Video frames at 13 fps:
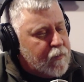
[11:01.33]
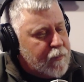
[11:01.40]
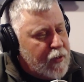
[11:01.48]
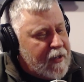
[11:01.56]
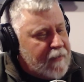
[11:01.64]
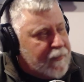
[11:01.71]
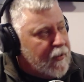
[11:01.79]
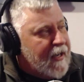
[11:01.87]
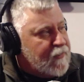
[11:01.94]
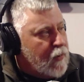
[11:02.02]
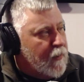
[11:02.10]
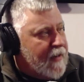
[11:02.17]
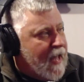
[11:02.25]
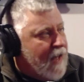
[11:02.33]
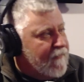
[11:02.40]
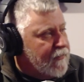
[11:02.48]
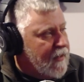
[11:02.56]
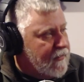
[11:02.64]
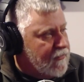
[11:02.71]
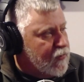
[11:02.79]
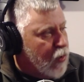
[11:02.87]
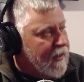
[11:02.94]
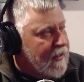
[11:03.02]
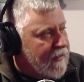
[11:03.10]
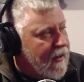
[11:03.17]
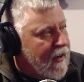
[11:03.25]
put in place what we have that's
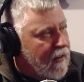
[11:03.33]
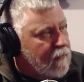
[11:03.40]
working now.